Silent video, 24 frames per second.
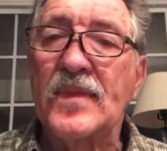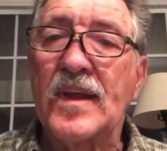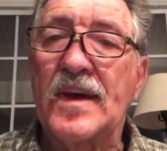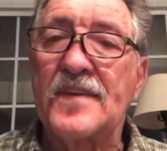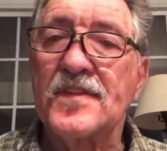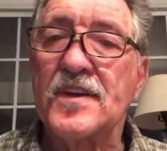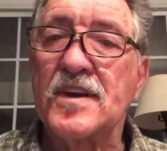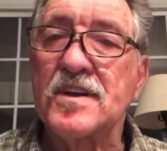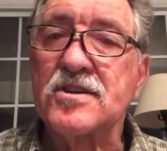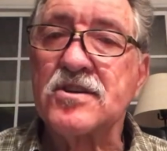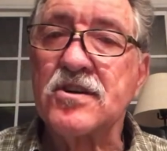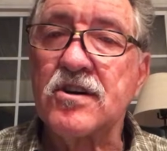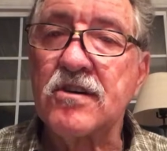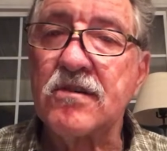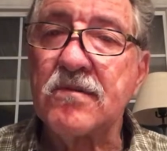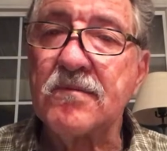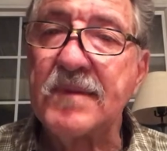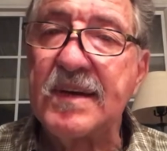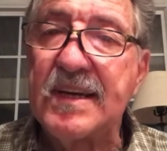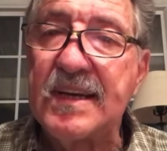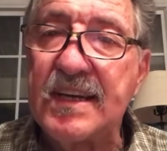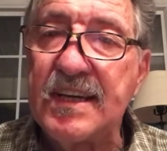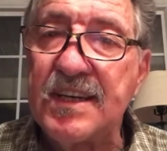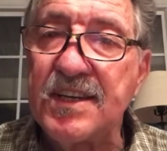the
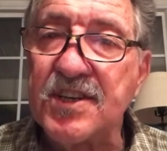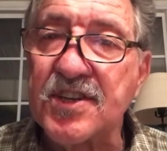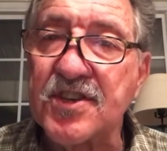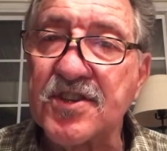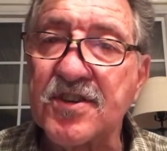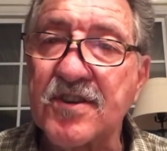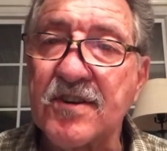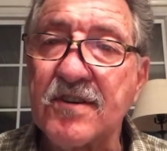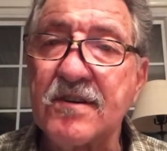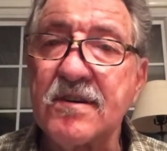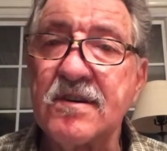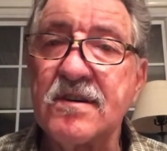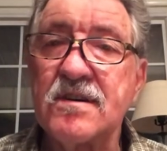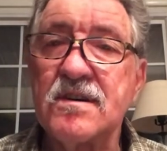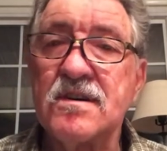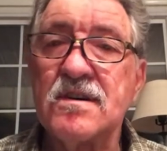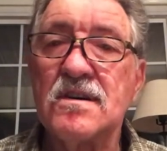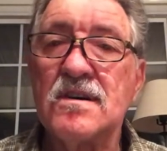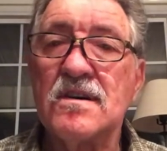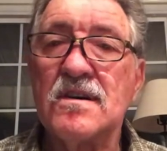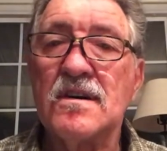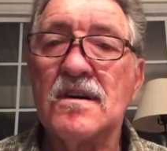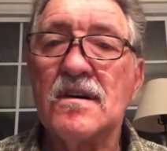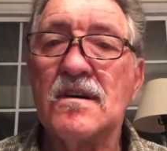term Easter
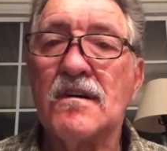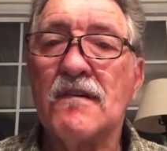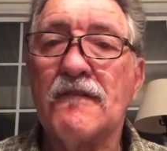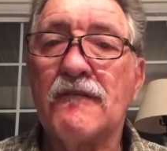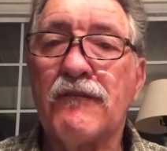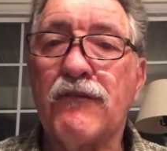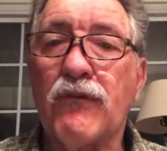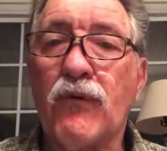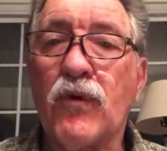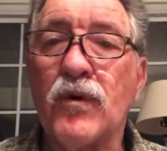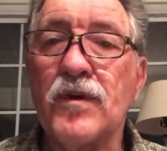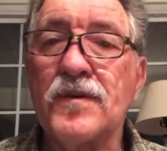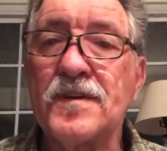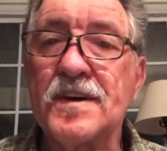for